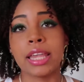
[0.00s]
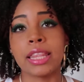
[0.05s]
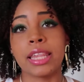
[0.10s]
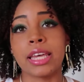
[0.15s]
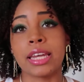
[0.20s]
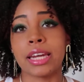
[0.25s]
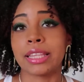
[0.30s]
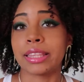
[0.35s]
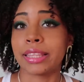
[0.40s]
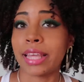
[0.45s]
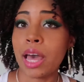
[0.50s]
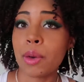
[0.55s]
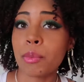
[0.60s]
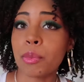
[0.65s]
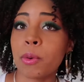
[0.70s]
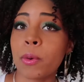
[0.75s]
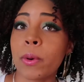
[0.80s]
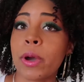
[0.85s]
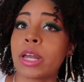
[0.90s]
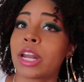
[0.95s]
Then at
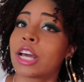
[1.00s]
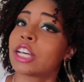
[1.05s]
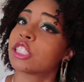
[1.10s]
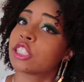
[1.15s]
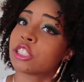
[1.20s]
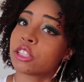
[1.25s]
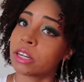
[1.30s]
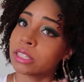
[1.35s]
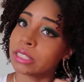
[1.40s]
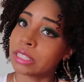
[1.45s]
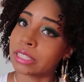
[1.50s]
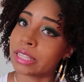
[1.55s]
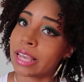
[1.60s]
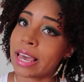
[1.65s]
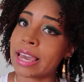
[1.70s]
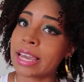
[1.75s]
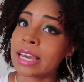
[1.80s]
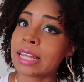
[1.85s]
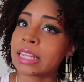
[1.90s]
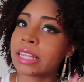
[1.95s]
that point I started
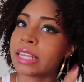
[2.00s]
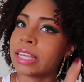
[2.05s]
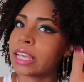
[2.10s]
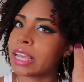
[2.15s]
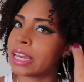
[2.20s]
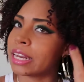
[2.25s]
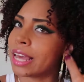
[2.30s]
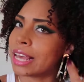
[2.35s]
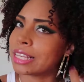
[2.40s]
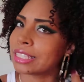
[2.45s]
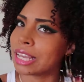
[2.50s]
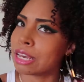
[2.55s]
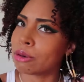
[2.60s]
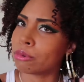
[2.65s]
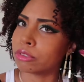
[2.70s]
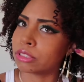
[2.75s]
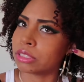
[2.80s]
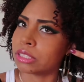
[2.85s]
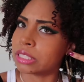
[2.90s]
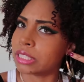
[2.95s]
detangling, and as I
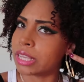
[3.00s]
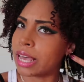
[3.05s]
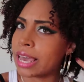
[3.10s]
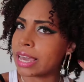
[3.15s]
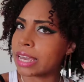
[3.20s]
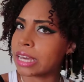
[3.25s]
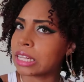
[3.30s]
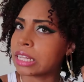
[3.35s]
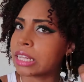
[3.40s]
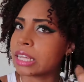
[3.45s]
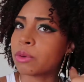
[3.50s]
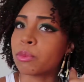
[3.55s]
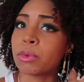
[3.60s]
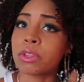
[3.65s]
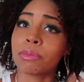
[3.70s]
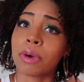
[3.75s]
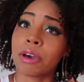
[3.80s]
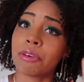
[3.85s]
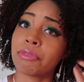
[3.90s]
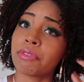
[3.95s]
was detangling
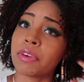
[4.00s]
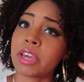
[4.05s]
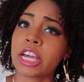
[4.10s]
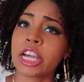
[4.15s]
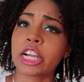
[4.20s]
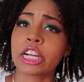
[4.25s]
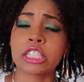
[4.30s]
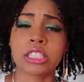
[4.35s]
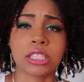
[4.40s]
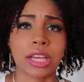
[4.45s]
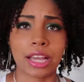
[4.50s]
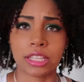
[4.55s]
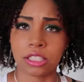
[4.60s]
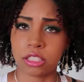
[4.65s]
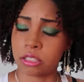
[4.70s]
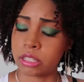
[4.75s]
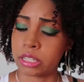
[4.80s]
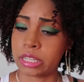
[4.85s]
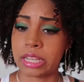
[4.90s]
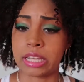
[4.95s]
with my fingers, I
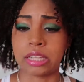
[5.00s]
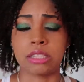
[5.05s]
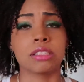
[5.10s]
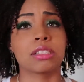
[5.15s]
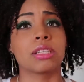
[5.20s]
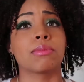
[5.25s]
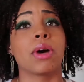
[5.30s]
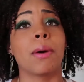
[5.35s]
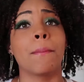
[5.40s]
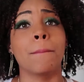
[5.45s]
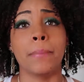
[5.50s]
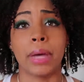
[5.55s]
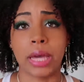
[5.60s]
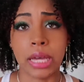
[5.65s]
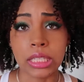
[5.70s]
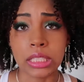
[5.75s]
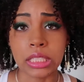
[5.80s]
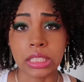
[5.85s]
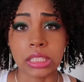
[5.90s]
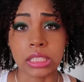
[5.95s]
started getting some
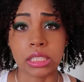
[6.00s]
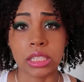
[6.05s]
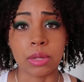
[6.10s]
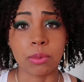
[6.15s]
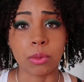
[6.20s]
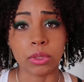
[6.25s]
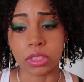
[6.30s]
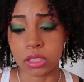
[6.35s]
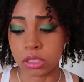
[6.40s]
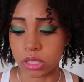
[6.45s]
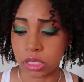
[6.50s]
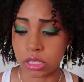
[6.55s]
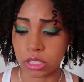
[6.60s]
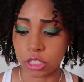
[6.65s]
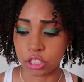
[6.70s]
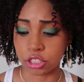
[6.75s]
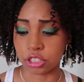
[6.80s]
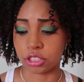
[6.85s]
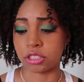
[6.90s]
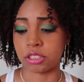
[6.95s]
amazing slip with this
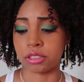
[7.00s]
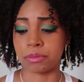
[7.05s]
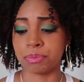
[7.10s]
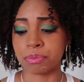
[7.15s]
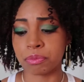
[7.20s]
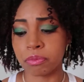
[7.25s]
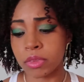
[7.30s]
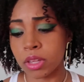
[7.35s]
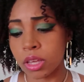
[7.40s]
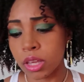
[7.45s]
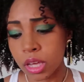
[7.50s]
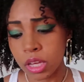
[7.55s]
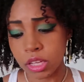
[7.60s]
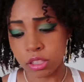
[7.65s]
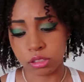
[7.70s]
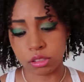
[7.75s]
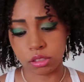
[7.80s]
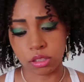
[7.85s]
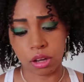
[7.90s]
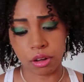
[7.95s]
conditioner.
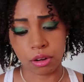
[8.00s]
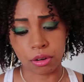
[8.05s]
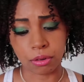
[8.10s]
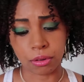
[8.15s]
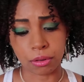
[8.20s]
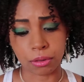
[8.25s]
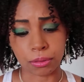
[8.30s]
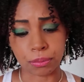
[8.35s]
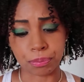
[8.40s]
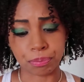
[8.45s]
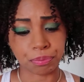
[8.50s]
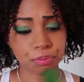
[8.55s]
So